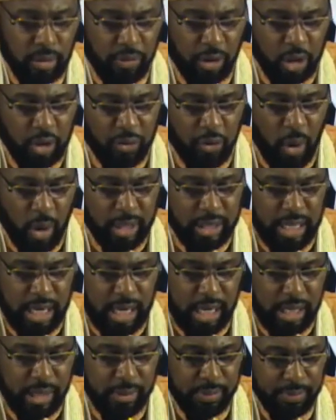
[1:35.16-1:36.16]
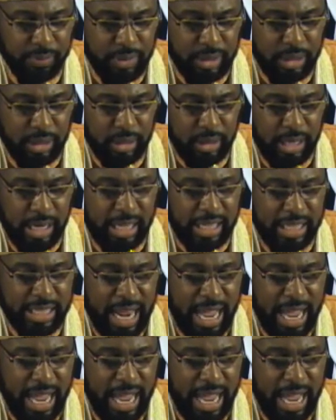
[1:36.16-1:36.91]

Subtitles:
Verse 14, in the